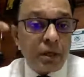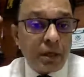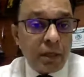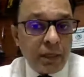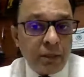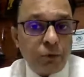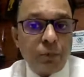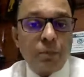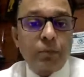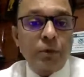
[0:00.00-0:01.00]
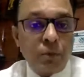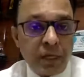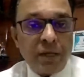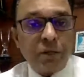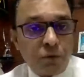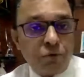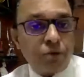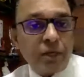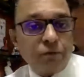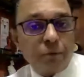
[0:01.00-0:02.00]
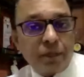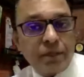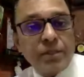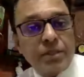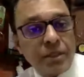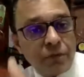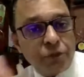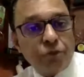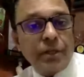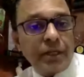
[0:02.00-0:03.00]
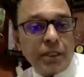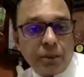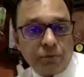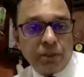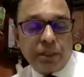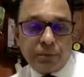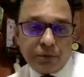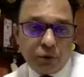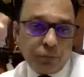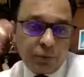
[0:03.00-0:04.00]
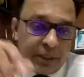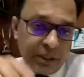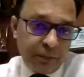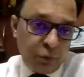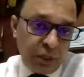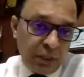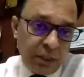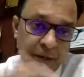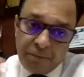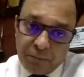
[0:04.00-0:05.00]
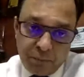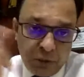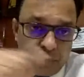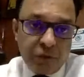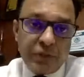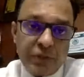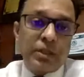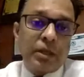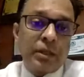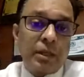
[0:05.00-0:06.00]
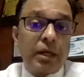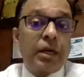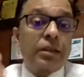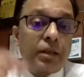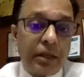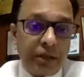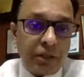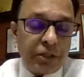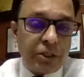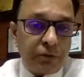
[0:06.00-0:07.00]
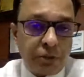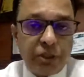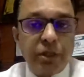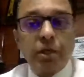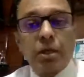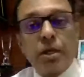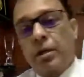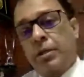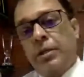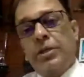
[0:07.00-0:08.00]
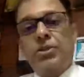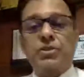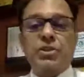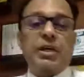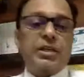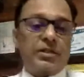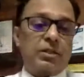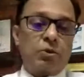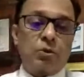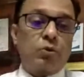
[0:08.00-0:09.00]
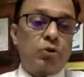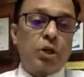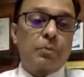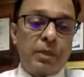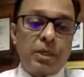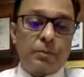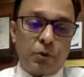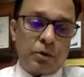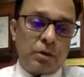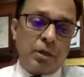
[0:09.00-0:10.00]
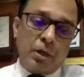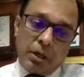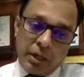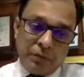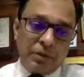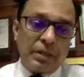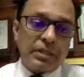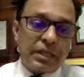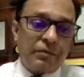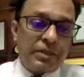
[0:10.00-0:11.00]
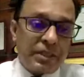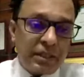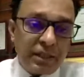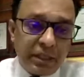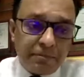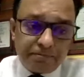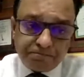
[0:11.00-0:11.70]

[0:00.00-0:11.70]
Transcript: and you carry on trying for pregnancy, eventually ending up with laparoscopy at some point because there are other conditions which the HSG hasn't or could not pick up on. Nevertheless, having said that,